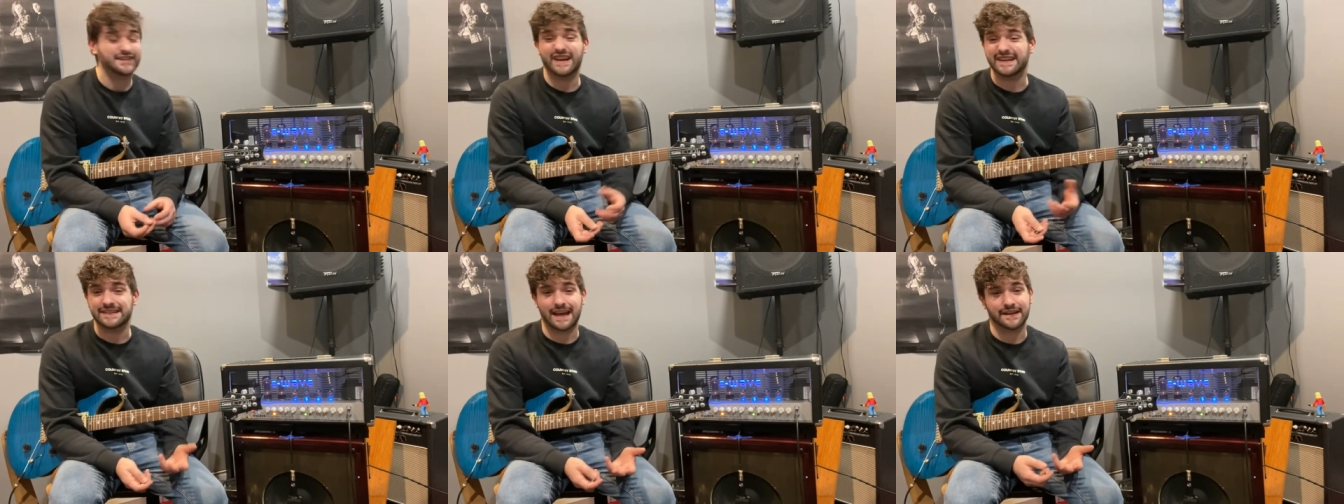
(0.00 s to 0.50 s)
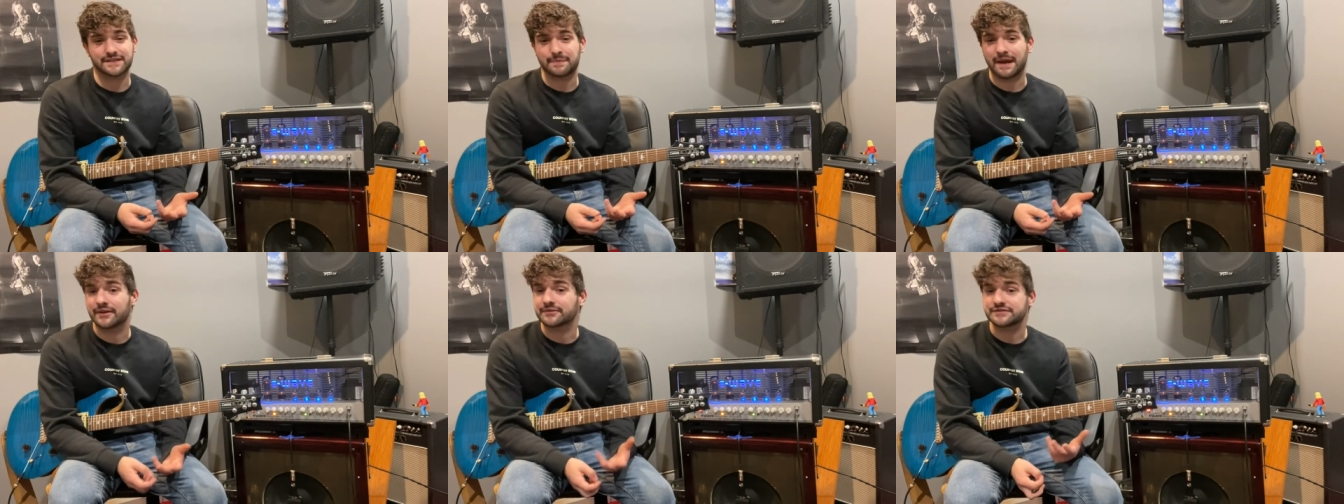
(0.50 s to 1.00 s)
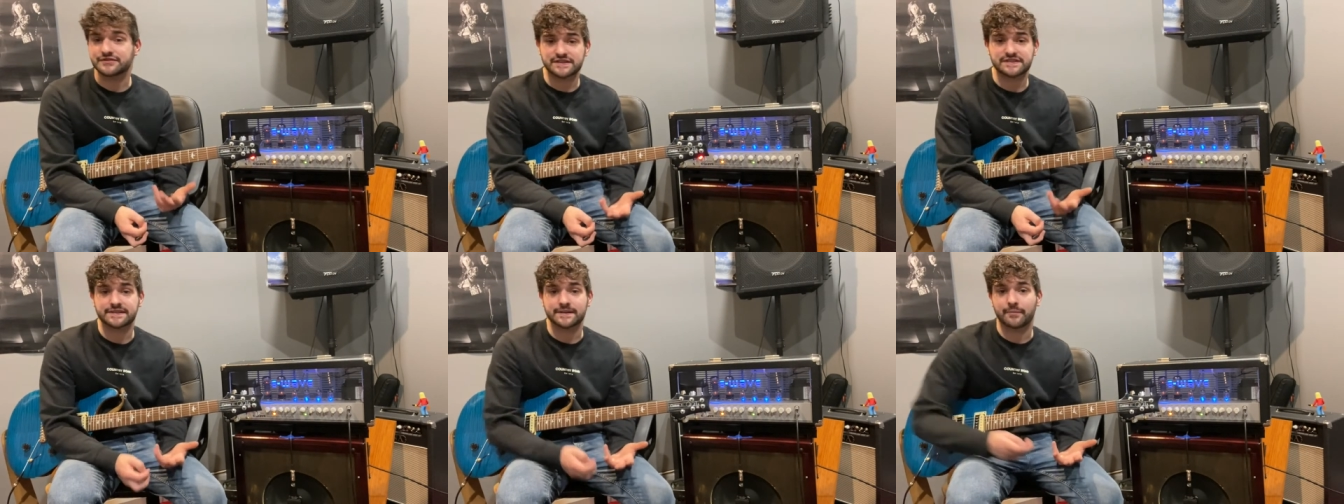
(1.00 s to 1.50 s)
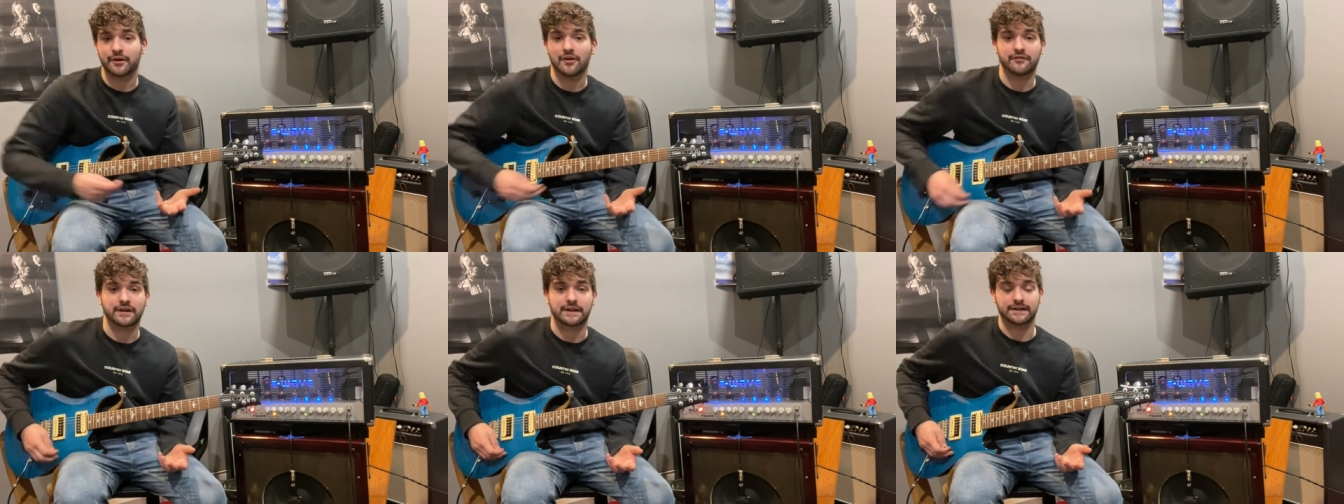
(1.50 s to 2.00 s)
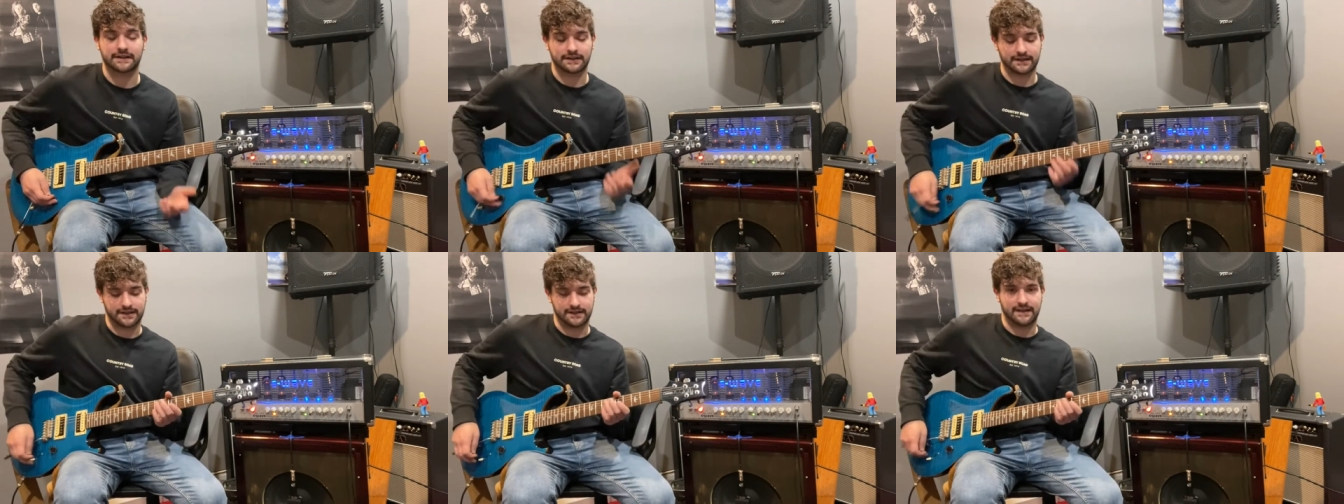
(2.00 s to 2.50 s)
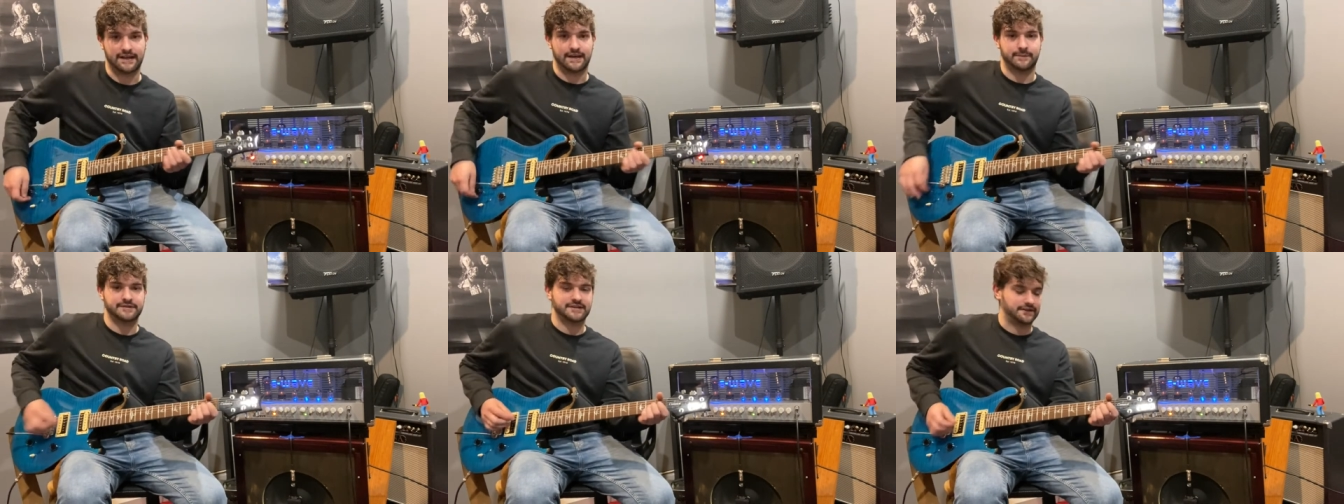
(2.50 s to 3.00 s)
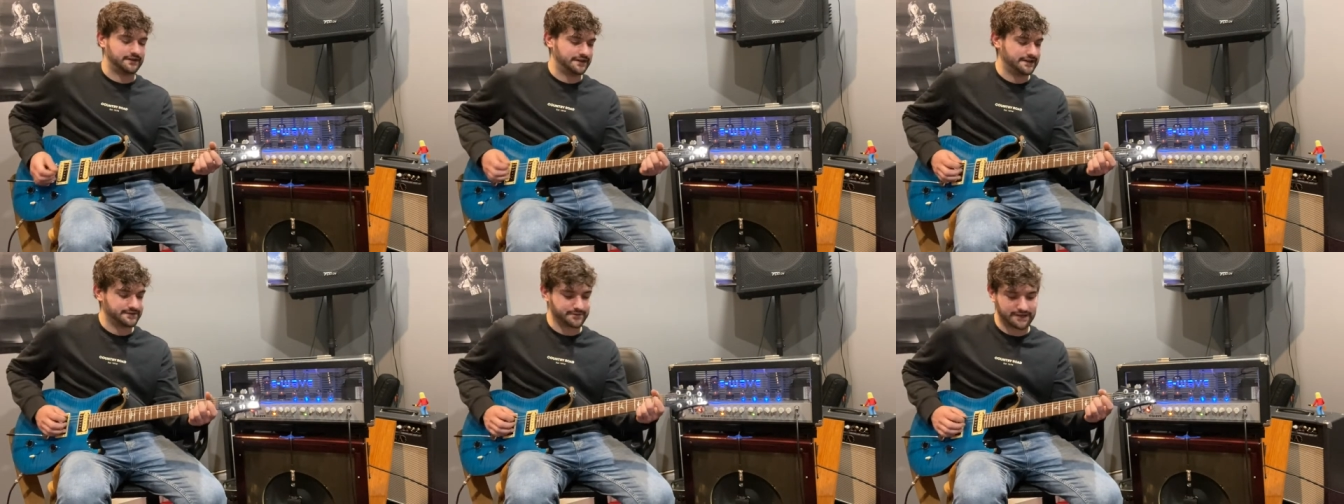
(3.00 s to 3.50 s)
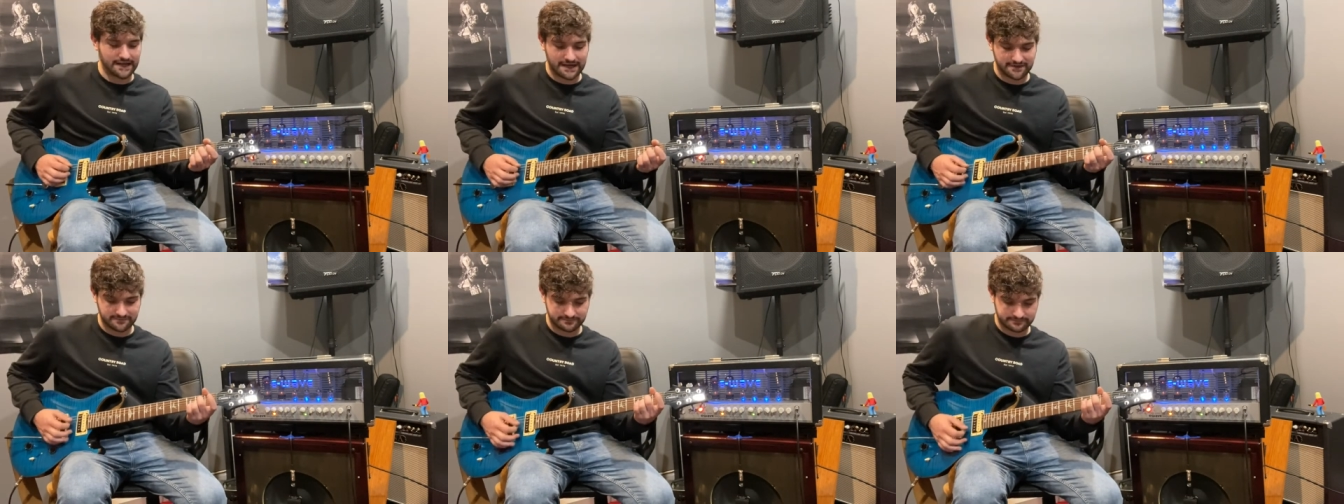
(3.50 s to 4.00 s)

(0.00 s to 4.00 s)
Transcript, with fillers: it takes pedals just as a perfectly clean amp. So here's without.